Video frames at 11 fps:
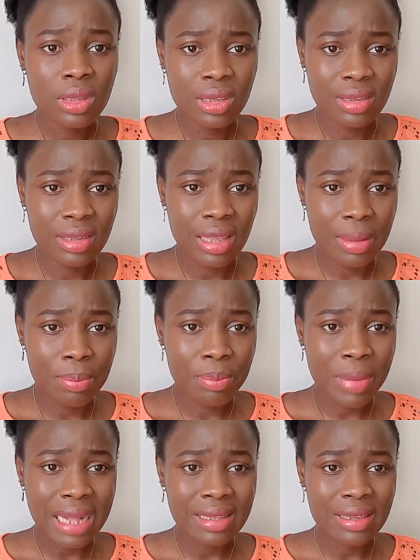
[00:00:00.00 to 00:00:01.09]
is a
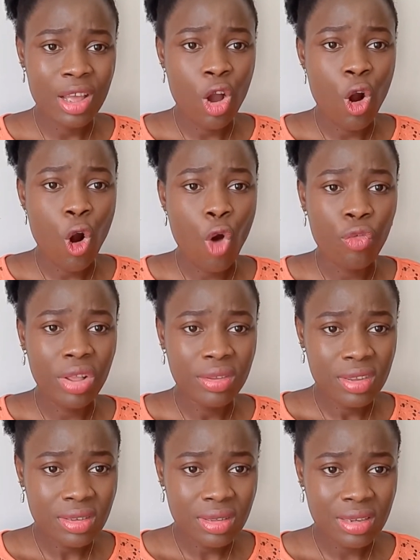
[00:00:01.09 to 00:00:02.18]
part of
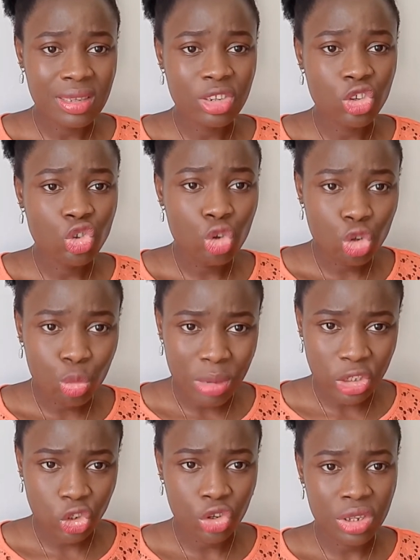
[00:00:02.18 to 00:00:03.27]
existence that shows
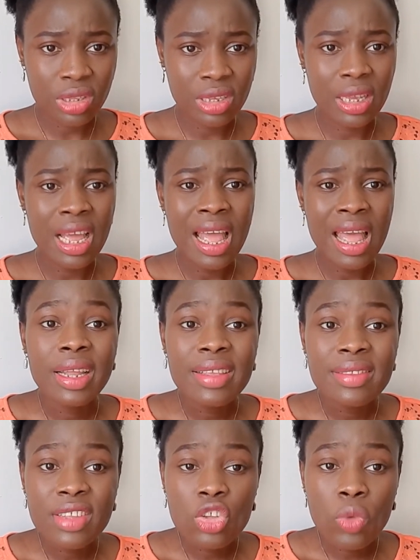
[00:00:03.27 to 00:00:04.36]
maturity. The next
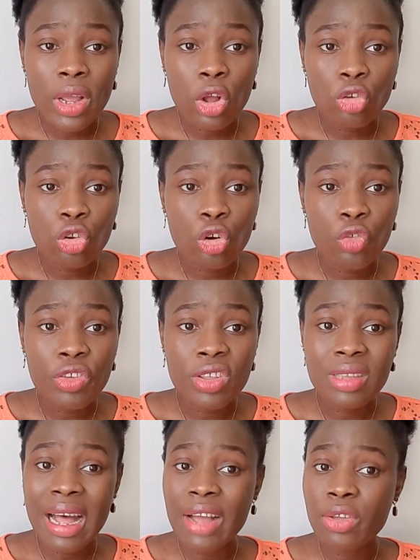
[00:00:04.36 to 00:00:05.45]
thing you are in control of is
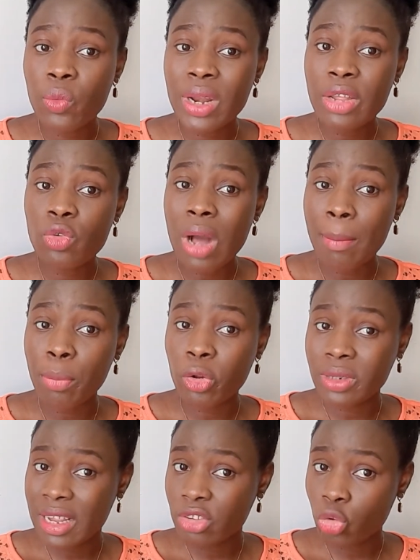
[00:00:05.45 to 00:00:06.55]
how, whether you
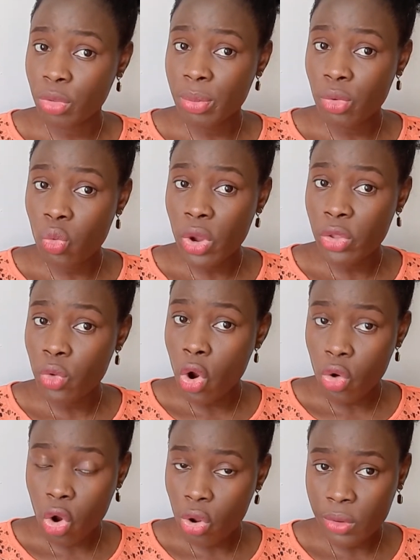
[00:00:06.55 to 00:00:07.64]
apologize to people when you are
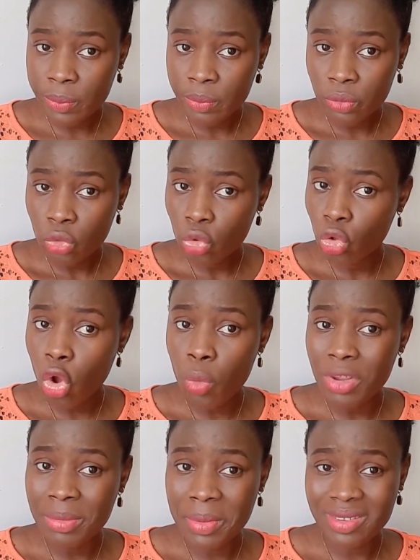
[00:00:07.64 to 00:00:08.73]
wrong. Do not
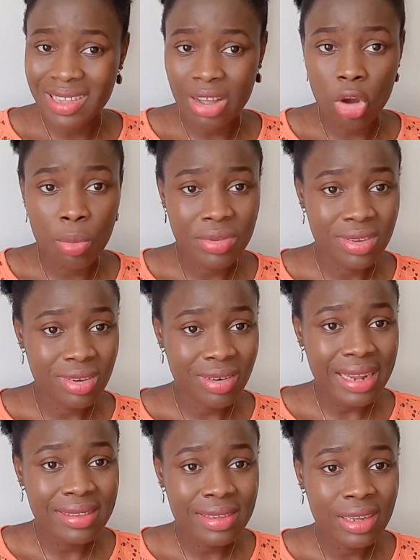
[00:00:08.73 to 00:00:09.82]
always Mr. or Mrs.
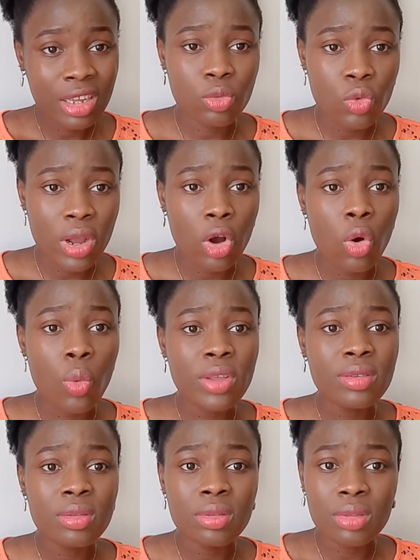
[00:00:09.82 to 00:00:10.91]
Right. You are
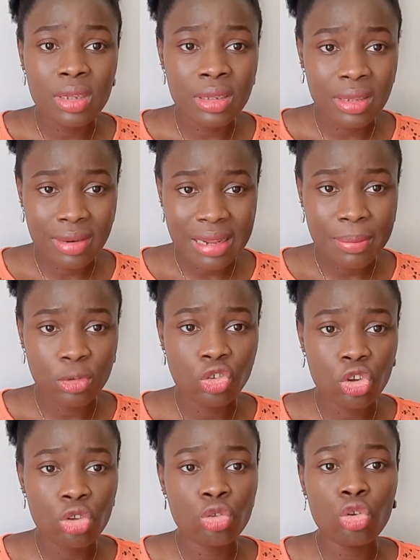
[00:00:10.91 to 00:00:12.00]
always in the right
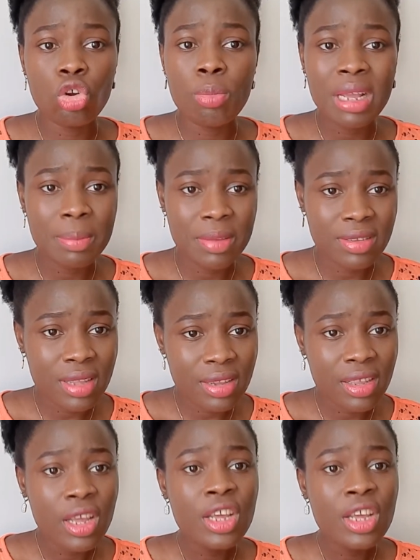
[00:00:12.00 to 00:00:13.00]
position. You do not make mistakes.